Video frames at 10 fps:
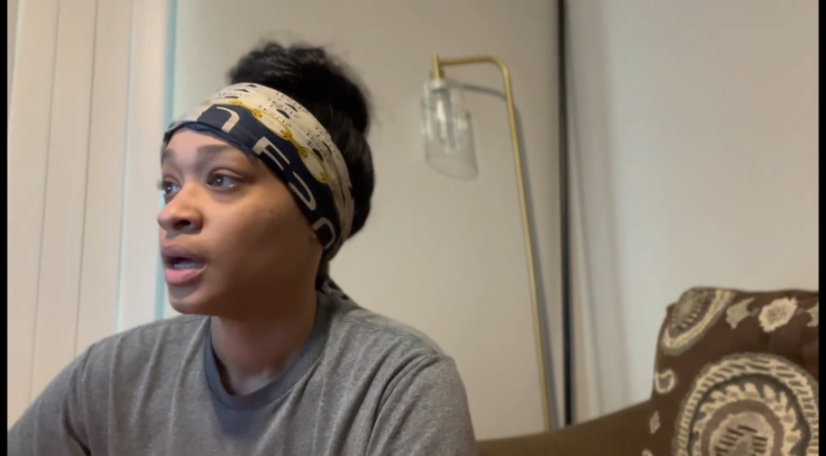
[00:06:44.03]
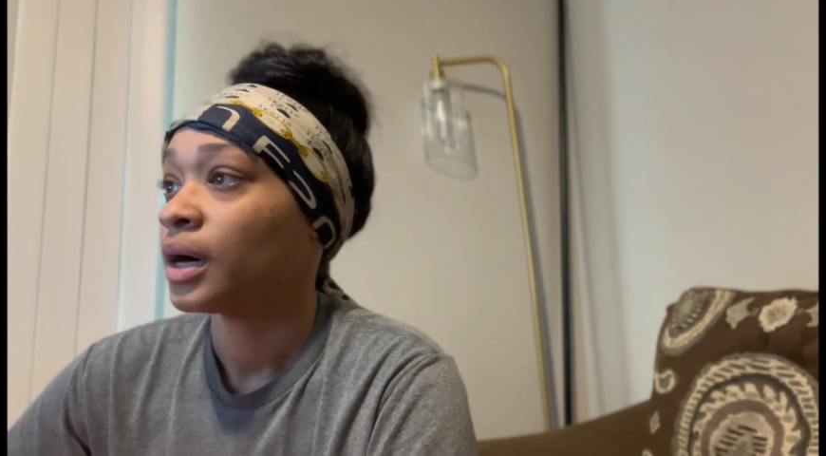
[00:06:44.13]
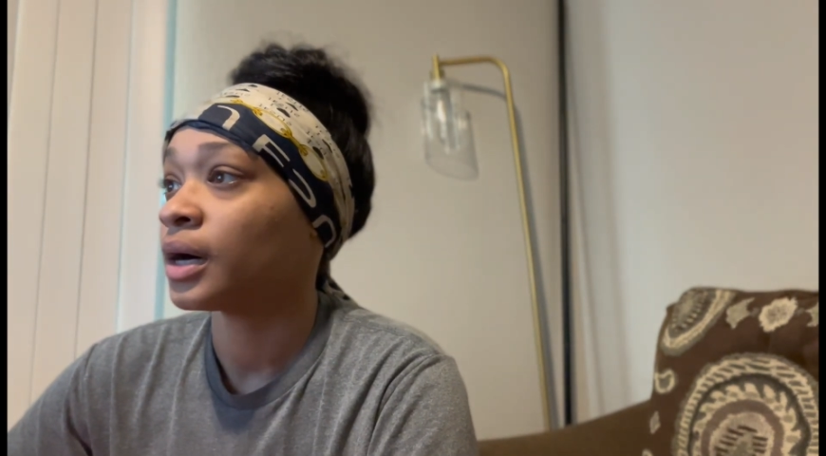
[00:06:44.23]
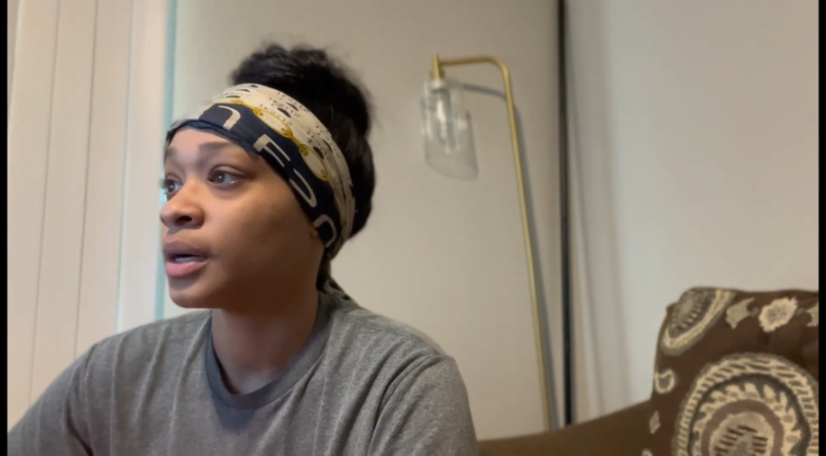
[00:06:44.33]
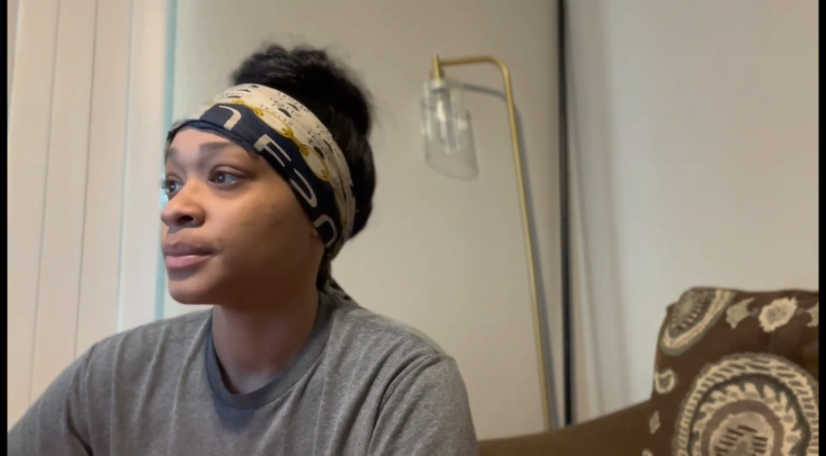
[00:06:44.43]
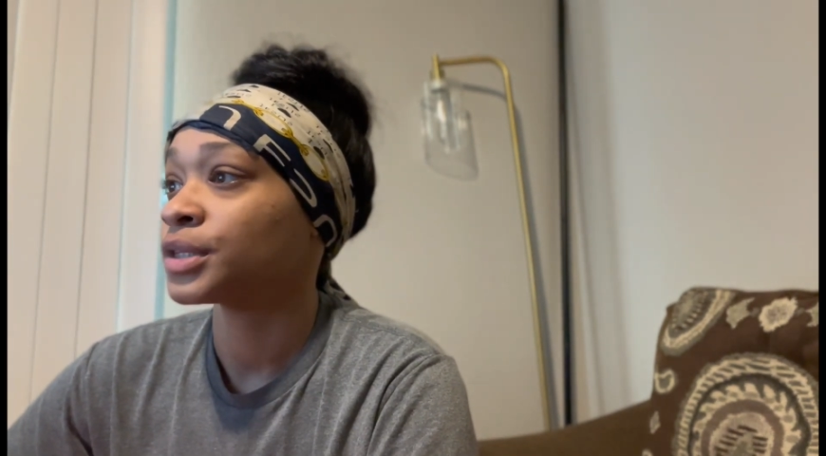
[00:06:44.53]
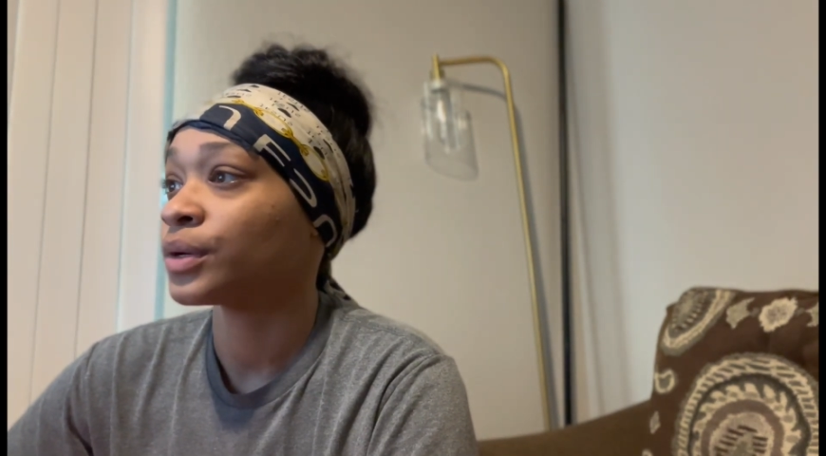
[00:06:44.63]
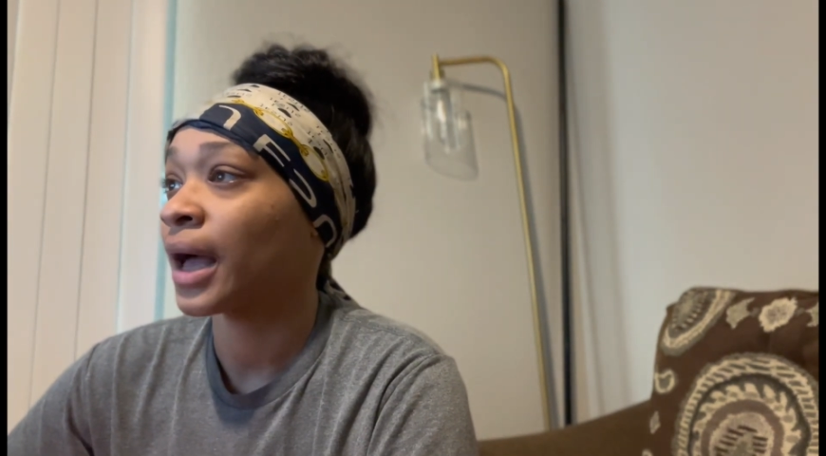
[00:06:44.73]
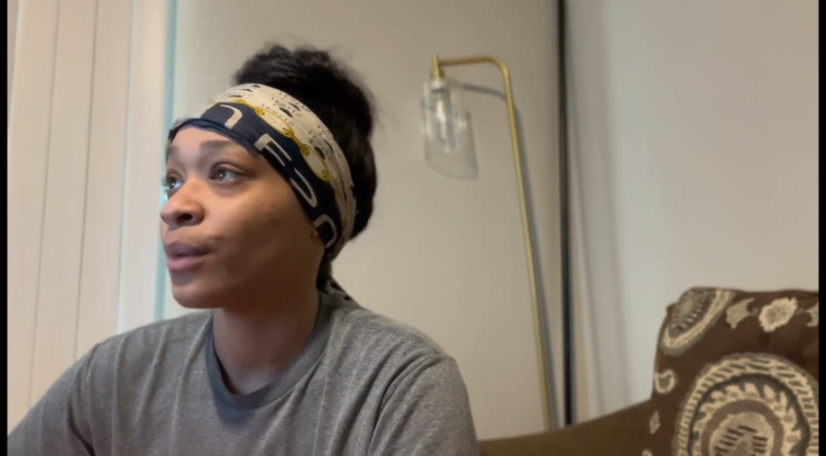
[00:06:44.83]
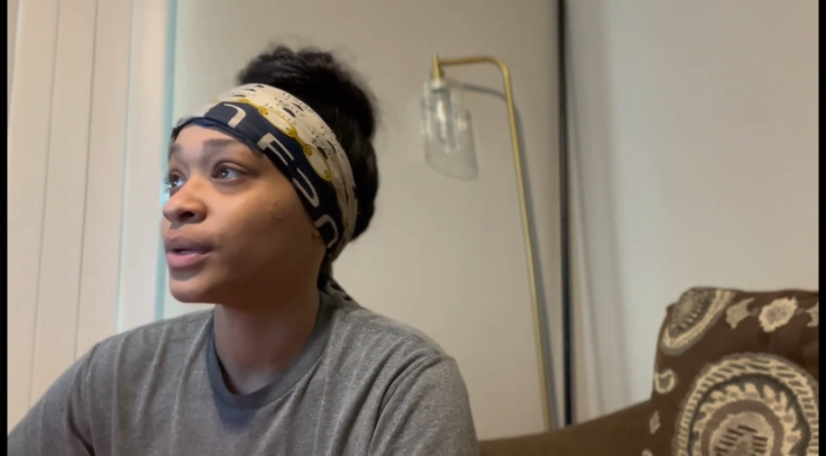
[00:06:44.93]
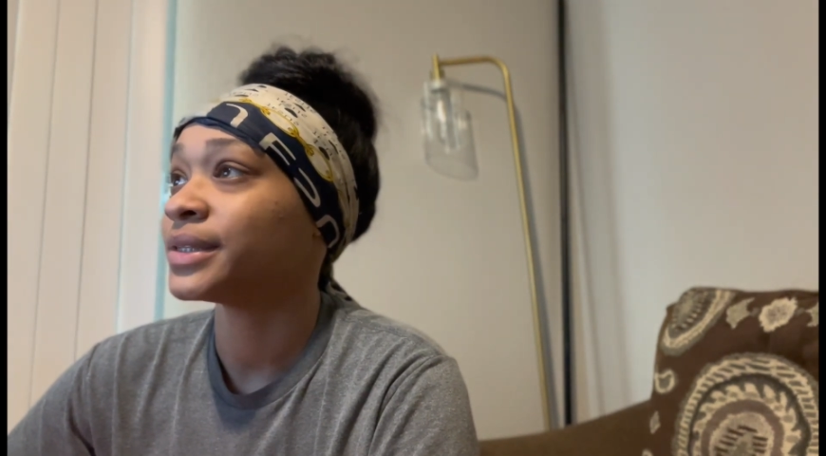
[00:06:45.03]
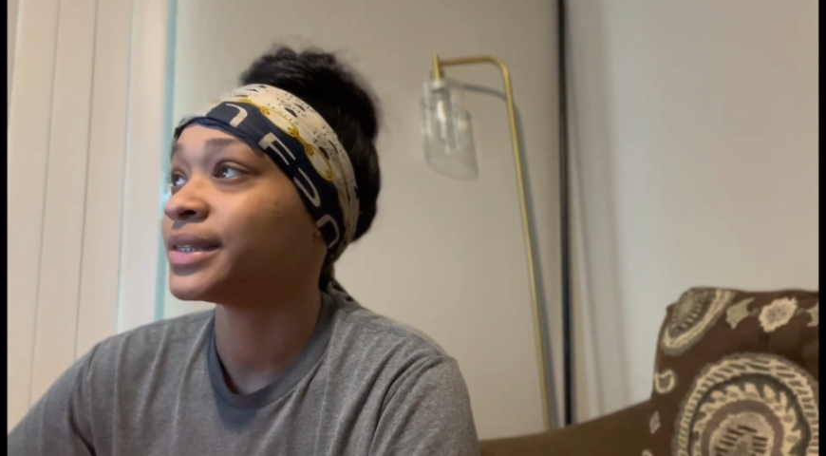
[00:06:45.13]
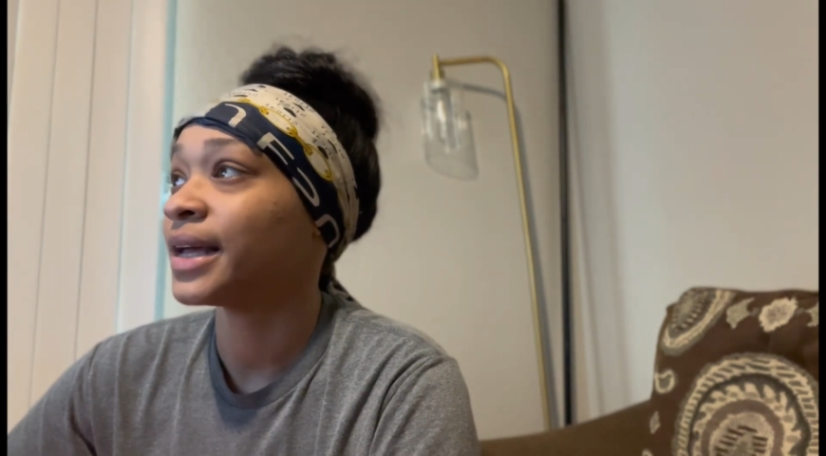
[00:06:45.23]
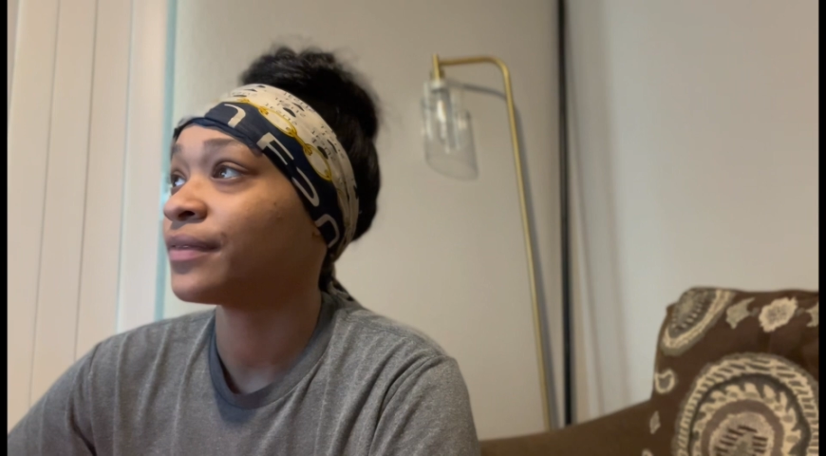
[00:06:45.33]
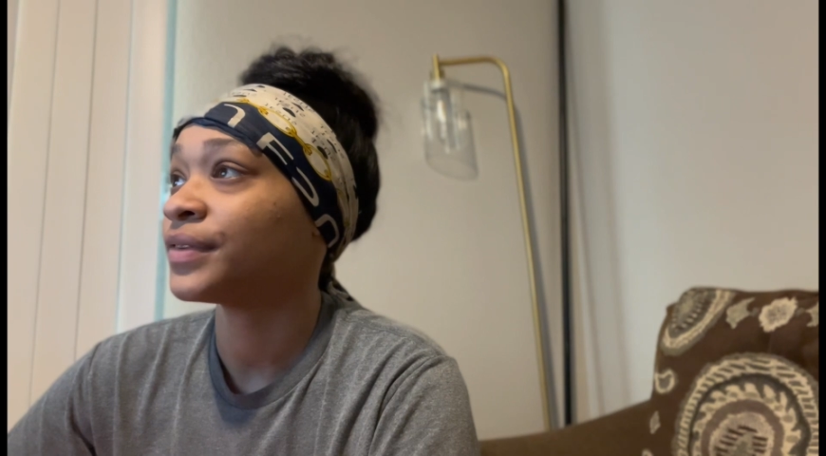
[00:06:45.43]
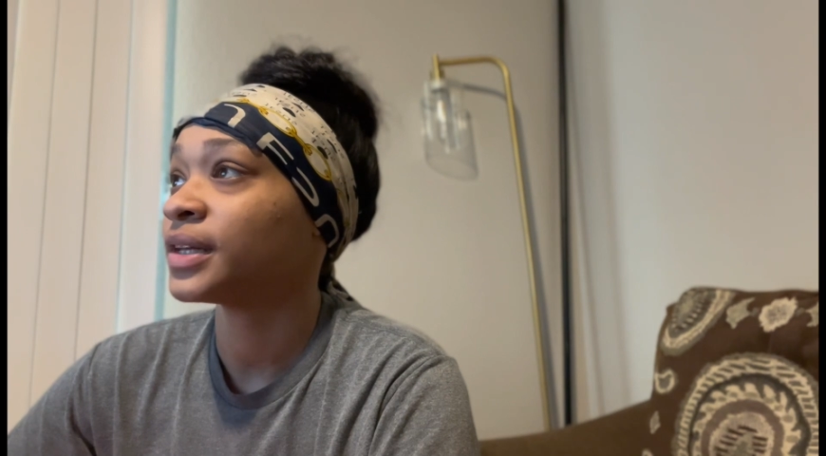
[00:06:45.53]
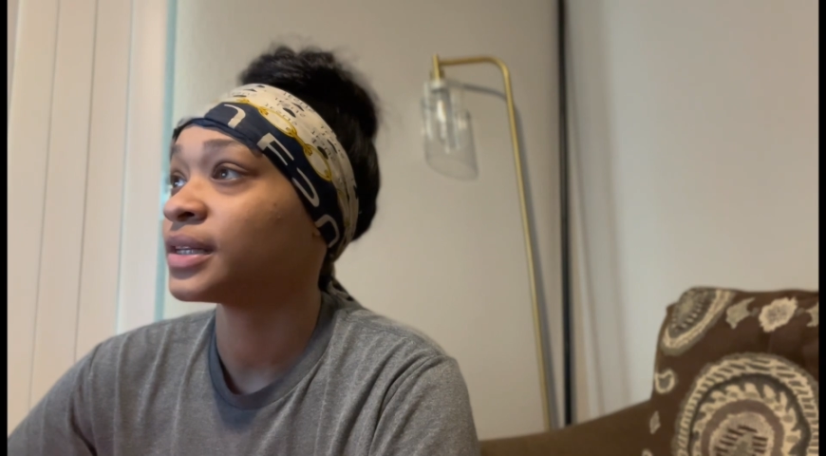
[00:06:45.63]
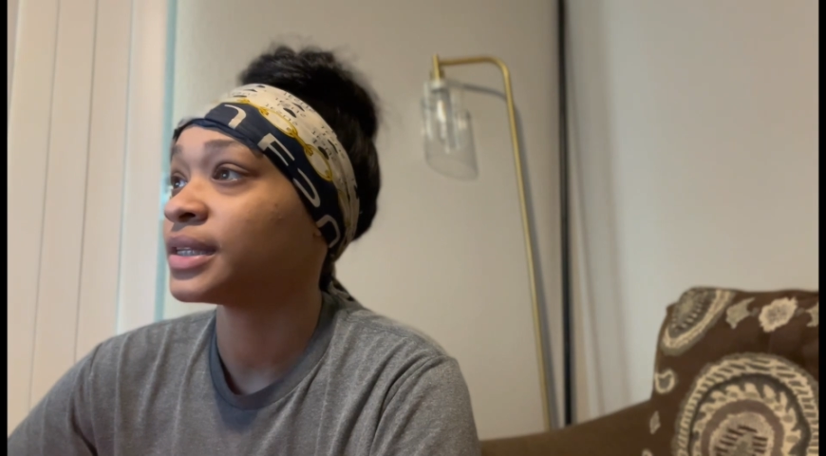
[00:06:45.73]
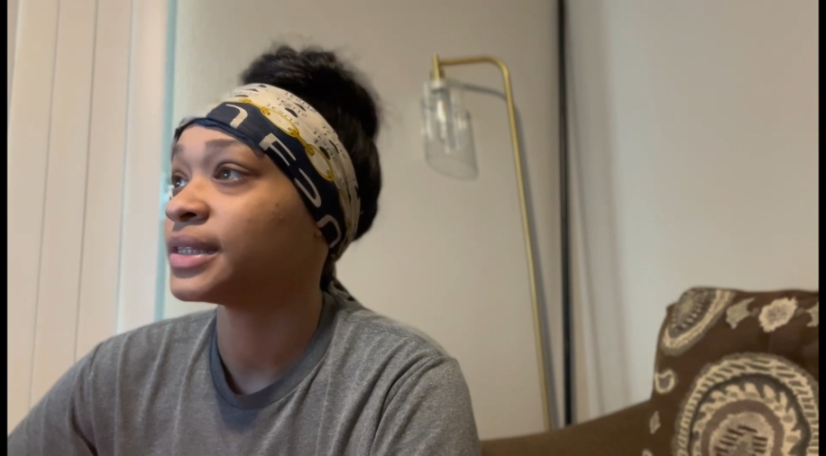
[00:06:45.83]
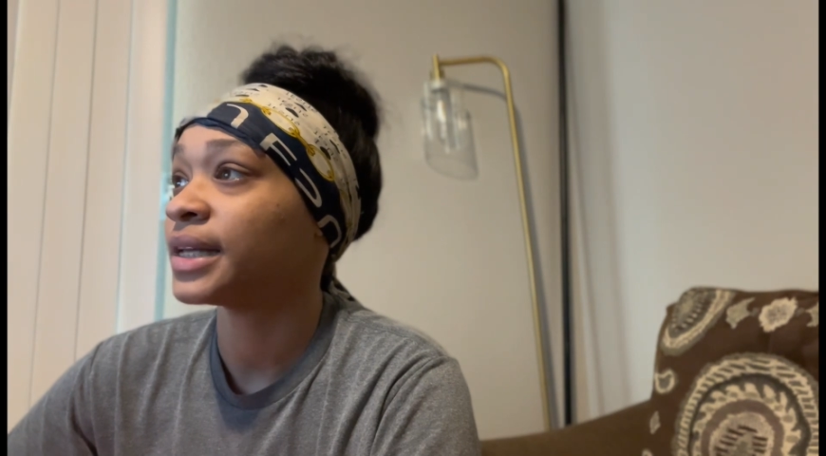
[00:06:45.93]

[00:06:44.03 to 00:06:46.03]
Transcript: Um, so I would definitely,